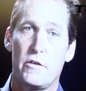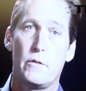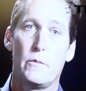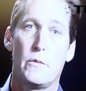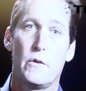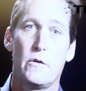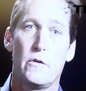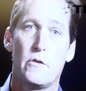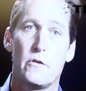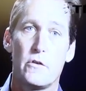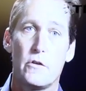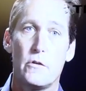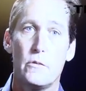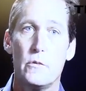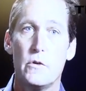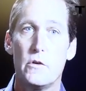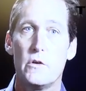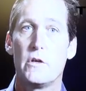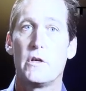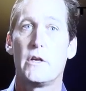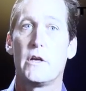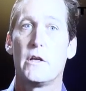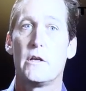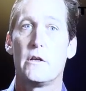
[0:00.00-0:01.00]
mode is
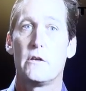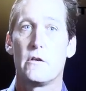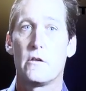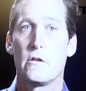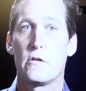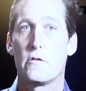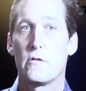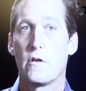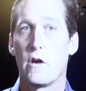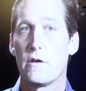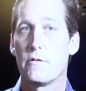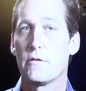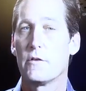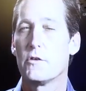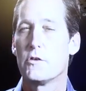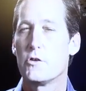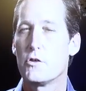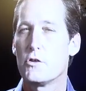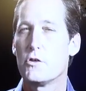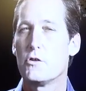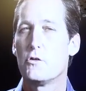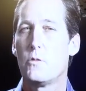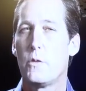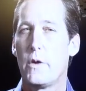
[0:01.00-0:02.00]
communicated to the driver in
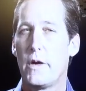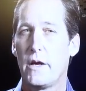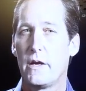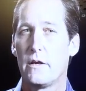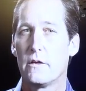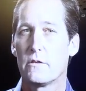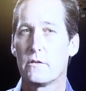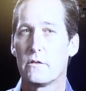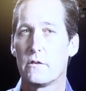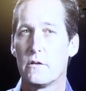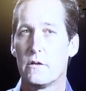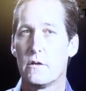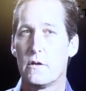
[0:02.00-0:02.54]
two ways.